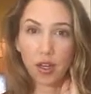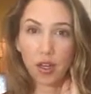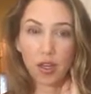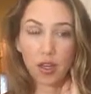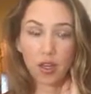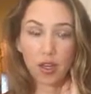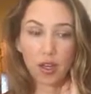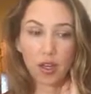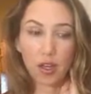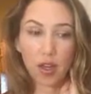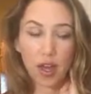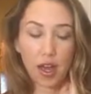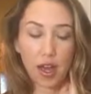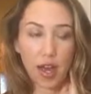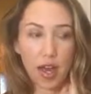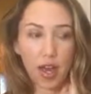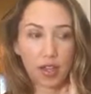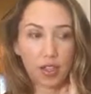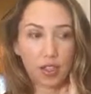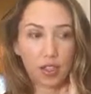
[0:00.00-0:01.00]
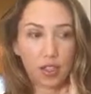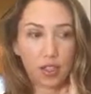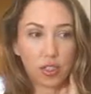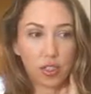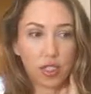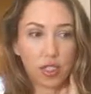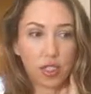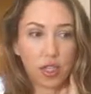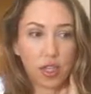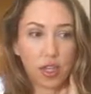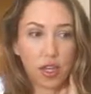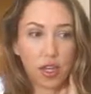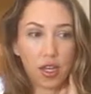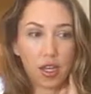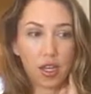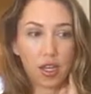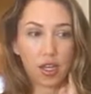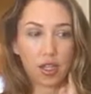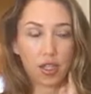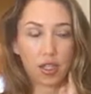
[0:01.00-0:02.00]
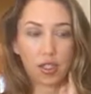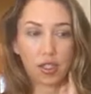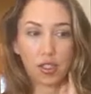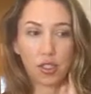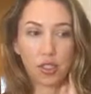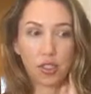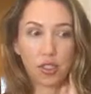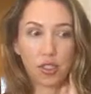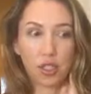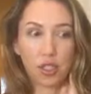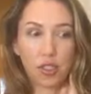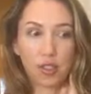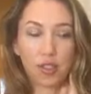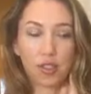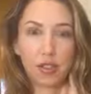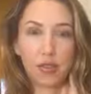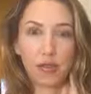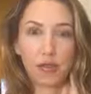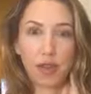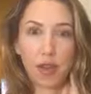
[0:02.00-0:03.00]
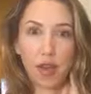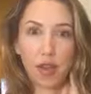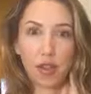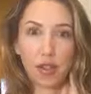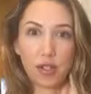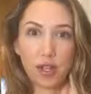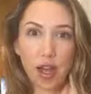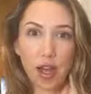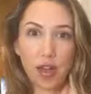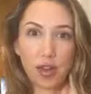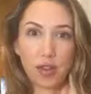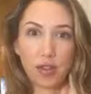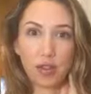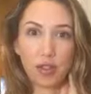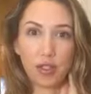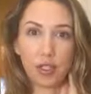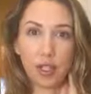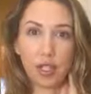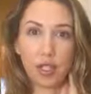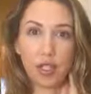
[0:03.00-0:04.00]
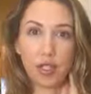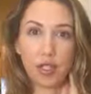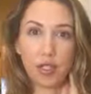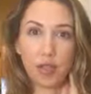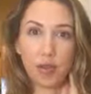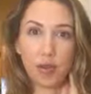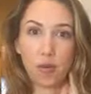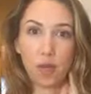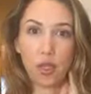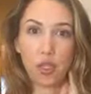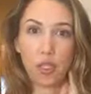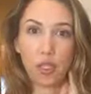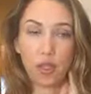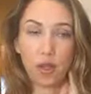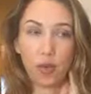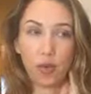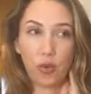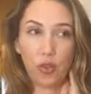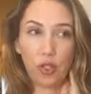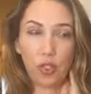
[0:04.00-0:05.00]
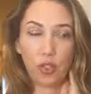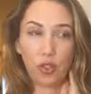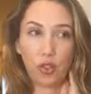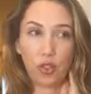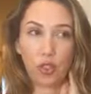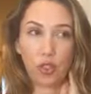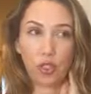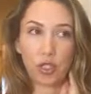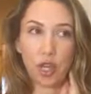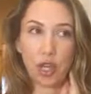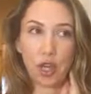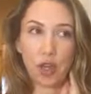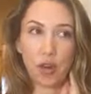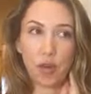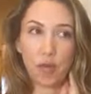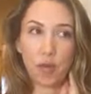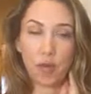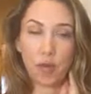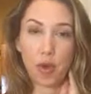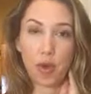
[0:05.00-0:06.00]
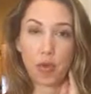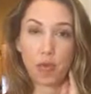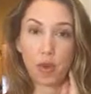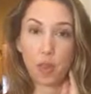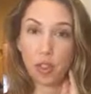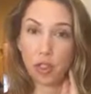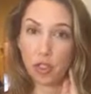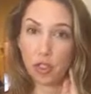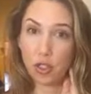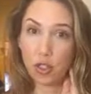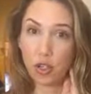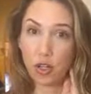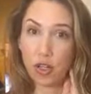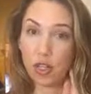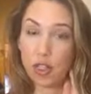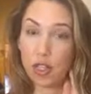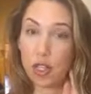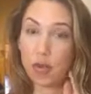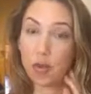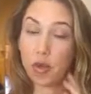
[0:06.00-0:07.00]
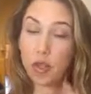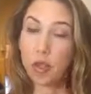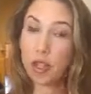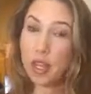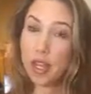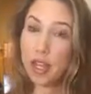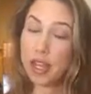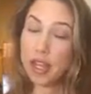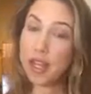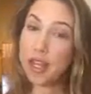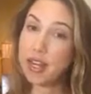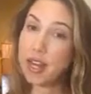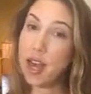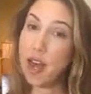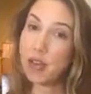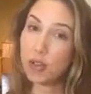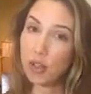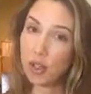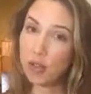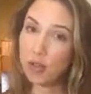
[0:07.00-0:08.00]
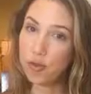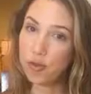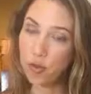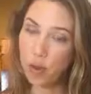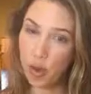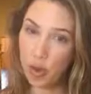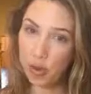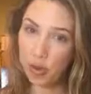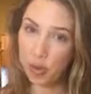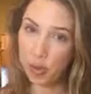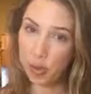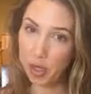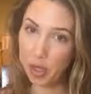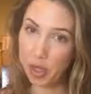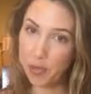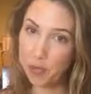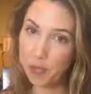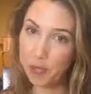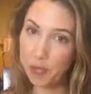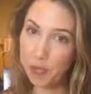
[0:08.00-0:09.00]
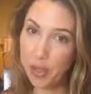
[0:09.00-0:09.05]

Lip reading: I actually just found out in some of my legal research that my first attorney, Sam Coletti, he never informed me,